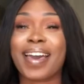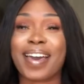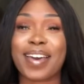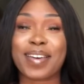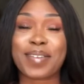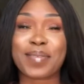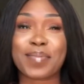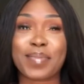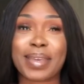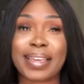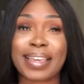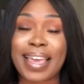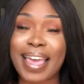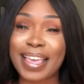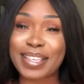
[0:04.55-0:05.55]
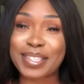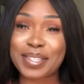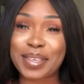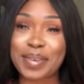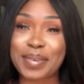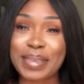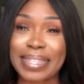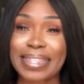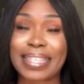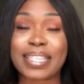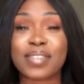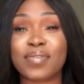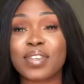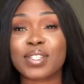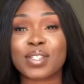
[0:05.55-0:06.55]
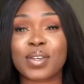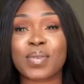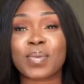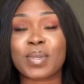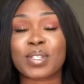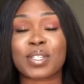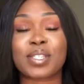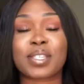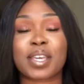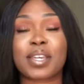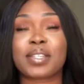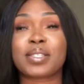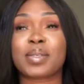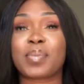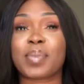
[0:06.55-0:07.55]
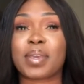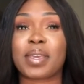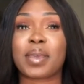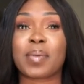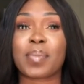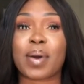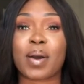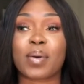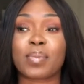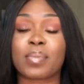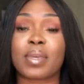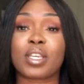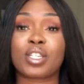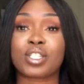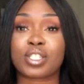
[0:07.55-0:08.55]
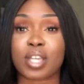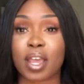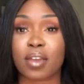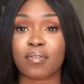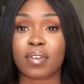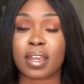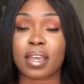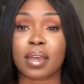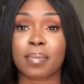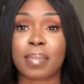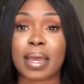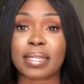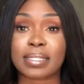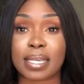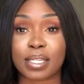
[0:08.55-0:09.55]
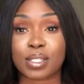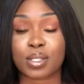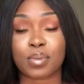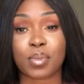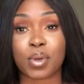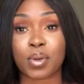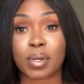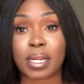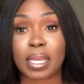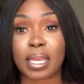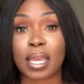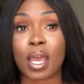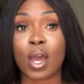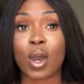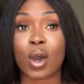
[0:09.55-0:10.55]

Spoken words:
So this video is just going to be about me sharing my testimony